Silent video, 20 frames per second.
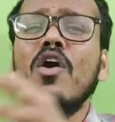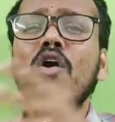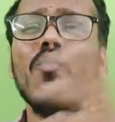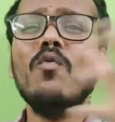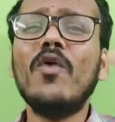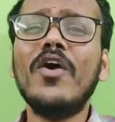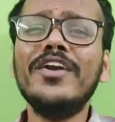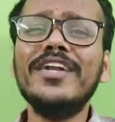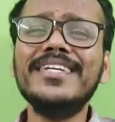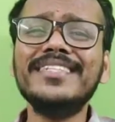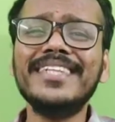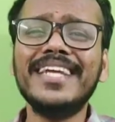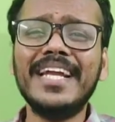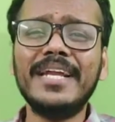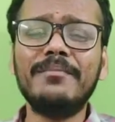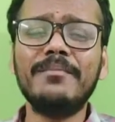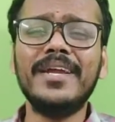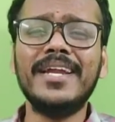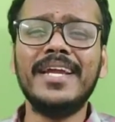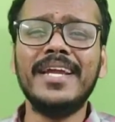What does
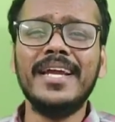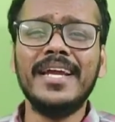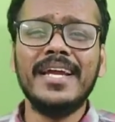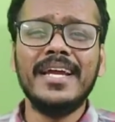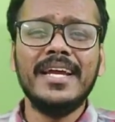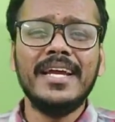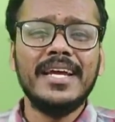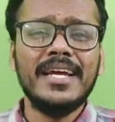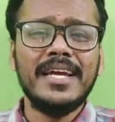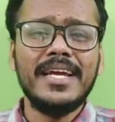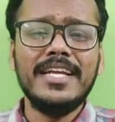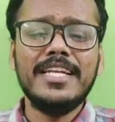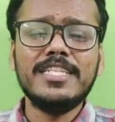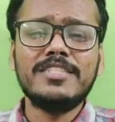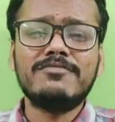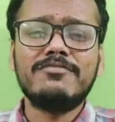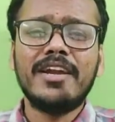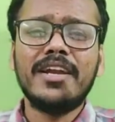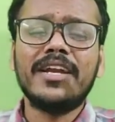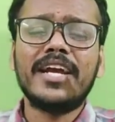it mean? It
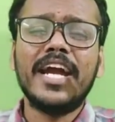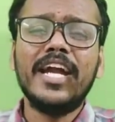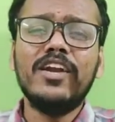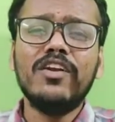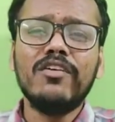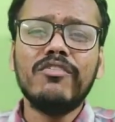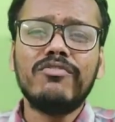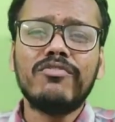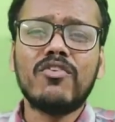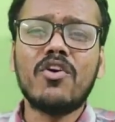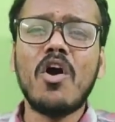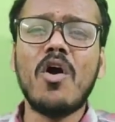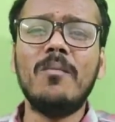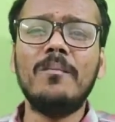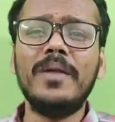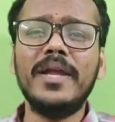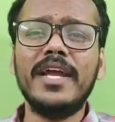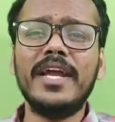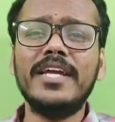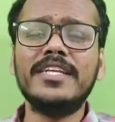is one kind of
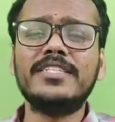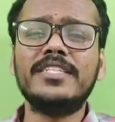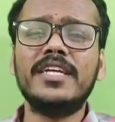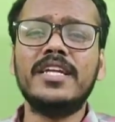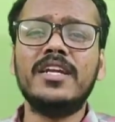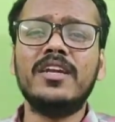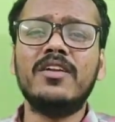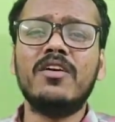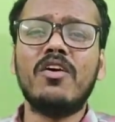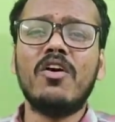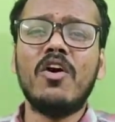complication